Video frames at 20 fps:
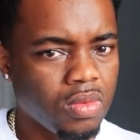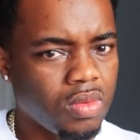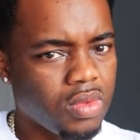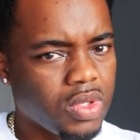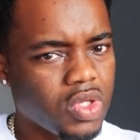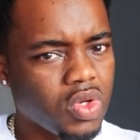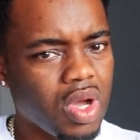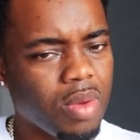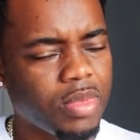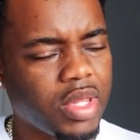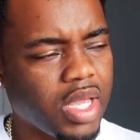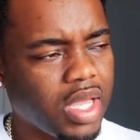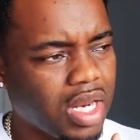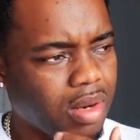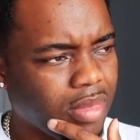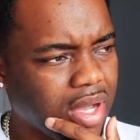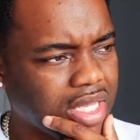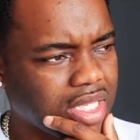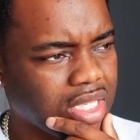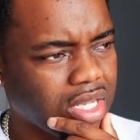So I'm thinking to
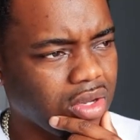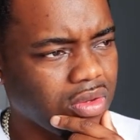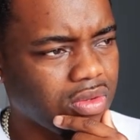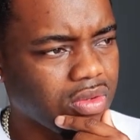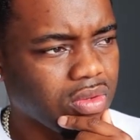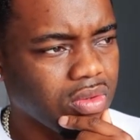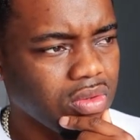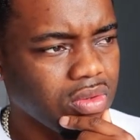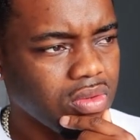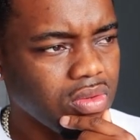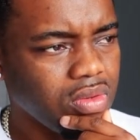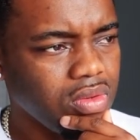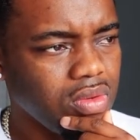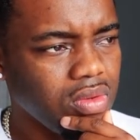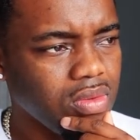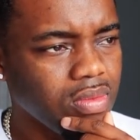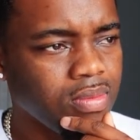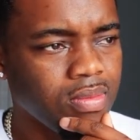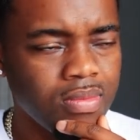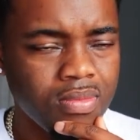myself,
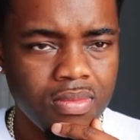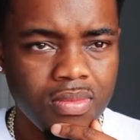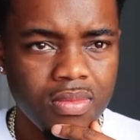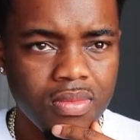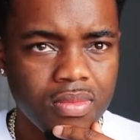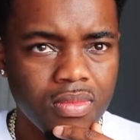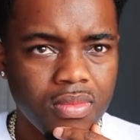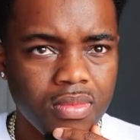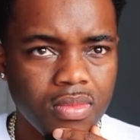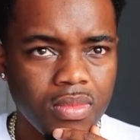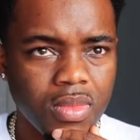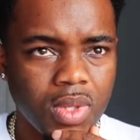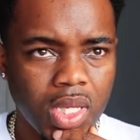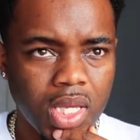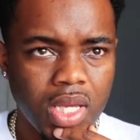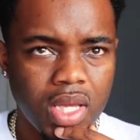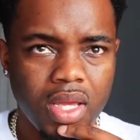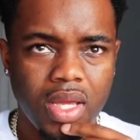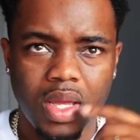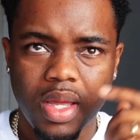hmm,
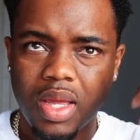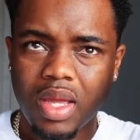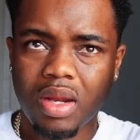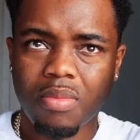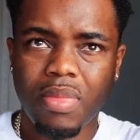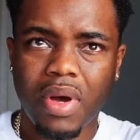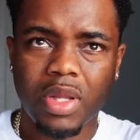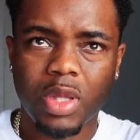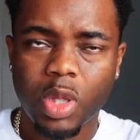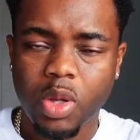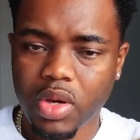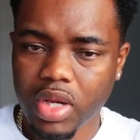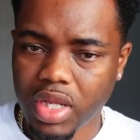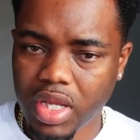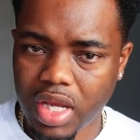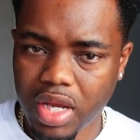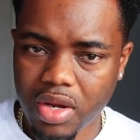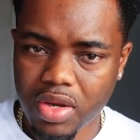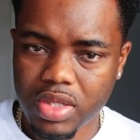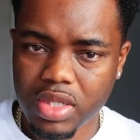in about 30
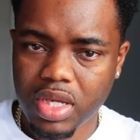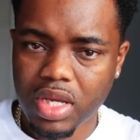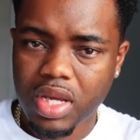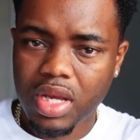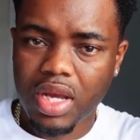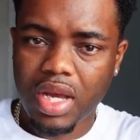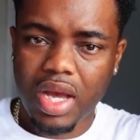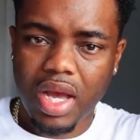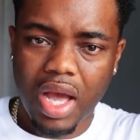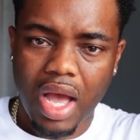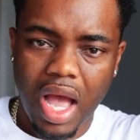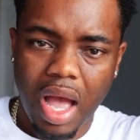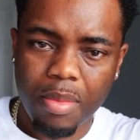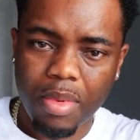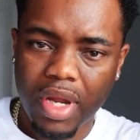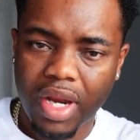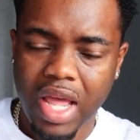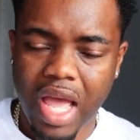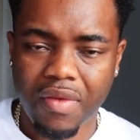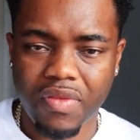years, I'm
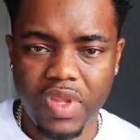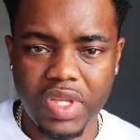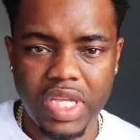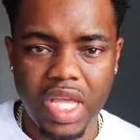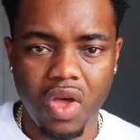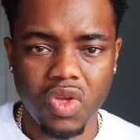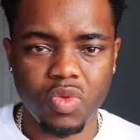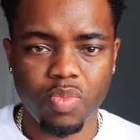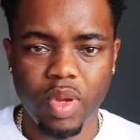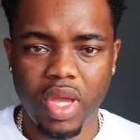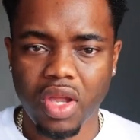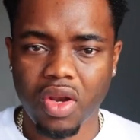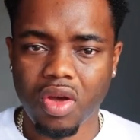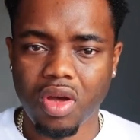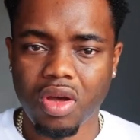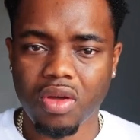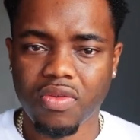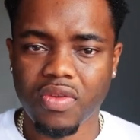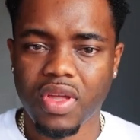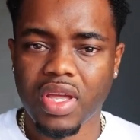going to have this house paid
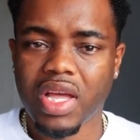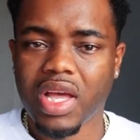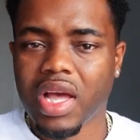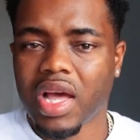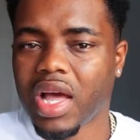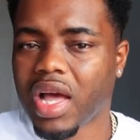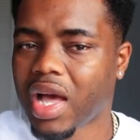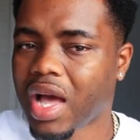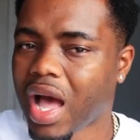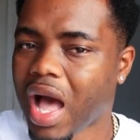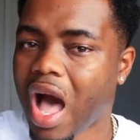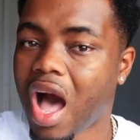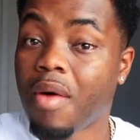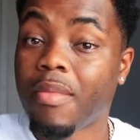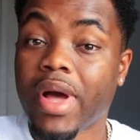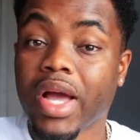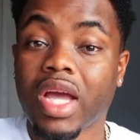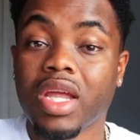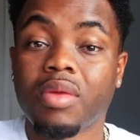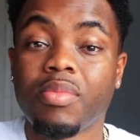off. How am
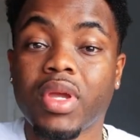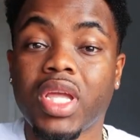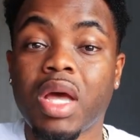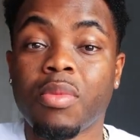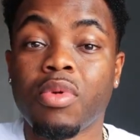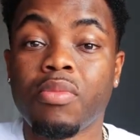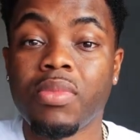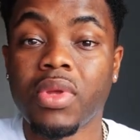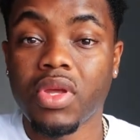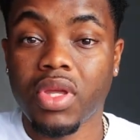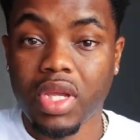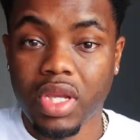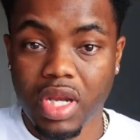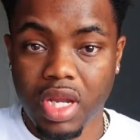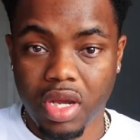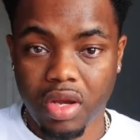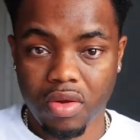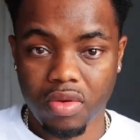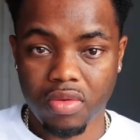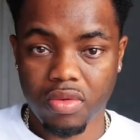I going to become a
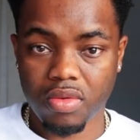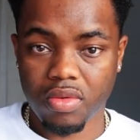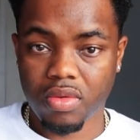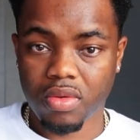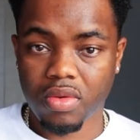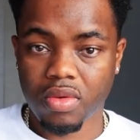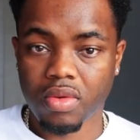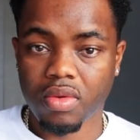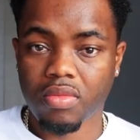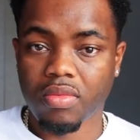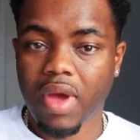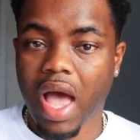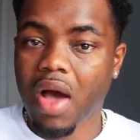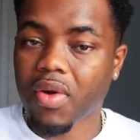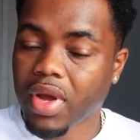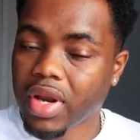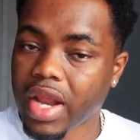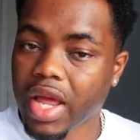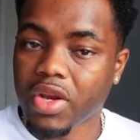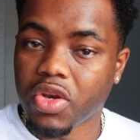millionaire? How
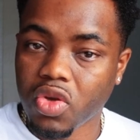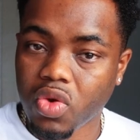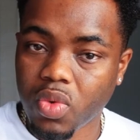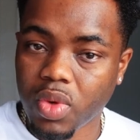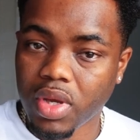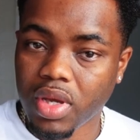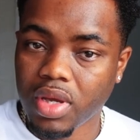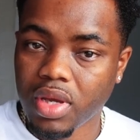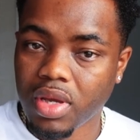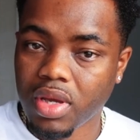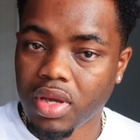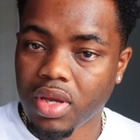can I do it?